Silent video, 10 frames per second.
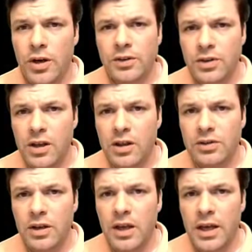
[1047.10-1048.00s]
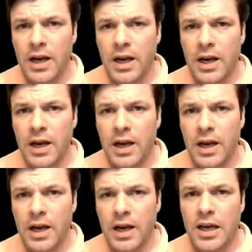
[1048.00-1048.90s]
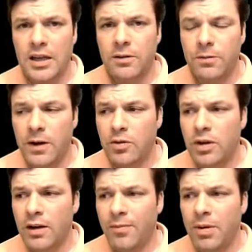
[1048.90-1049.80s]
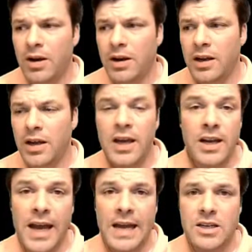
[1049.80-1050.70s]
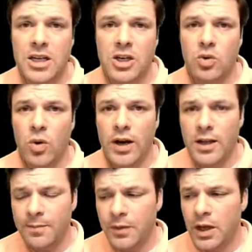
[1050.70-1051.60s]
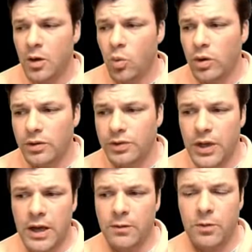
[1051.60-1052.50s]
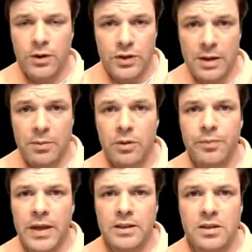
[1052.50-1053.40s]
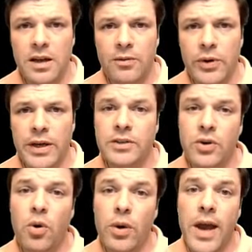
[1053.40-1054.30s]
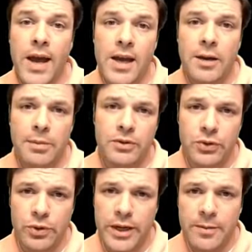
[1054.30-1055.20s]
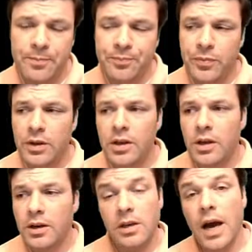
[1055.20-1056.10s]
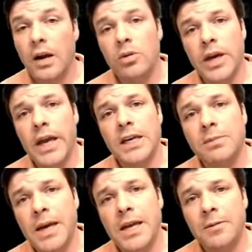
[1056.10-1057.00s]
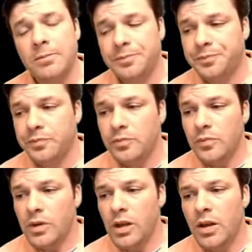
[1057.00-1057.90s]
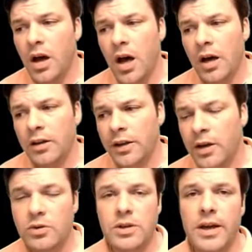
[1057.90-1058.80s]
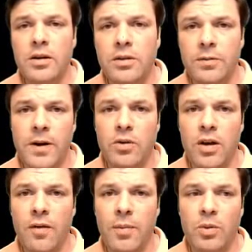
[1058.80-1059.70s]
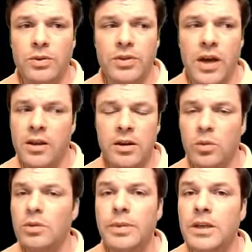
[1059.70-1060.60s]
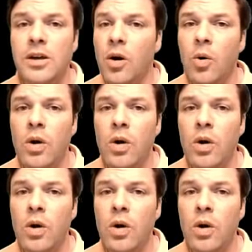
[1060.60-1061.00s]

you're going to see this again and again and again. The federal government in 1820 will say, for example, that slavery is okay in Missouri, not okay in Maine. Uh, years later, the federal government will say there will be